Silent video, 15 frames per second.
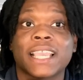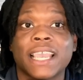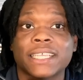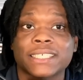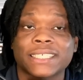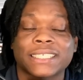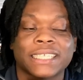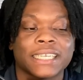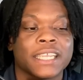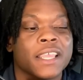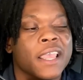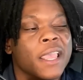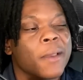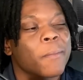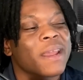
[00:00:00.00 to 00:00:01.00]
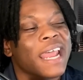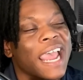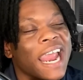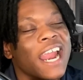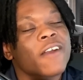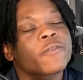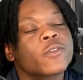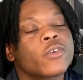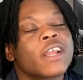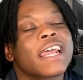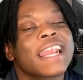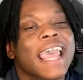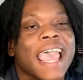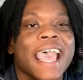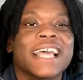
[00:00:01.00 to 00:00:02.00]
Kansas City, but after
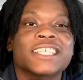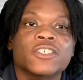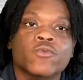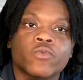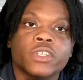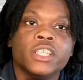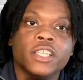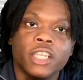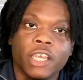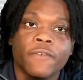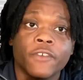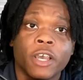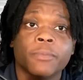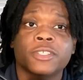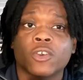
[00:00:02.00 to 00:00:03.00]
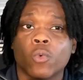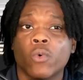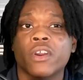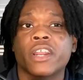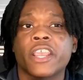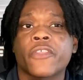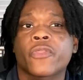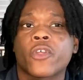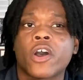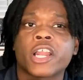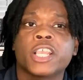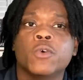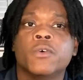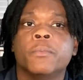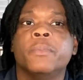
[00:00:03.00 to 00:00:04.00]
that hasn't really lived up to what they
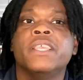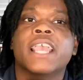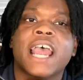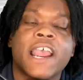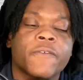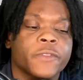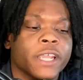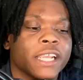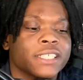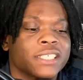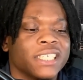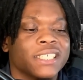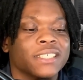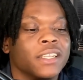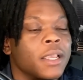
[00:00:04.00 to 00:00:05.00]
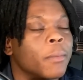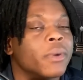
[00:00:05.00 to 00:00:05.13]
thought he would be after that season.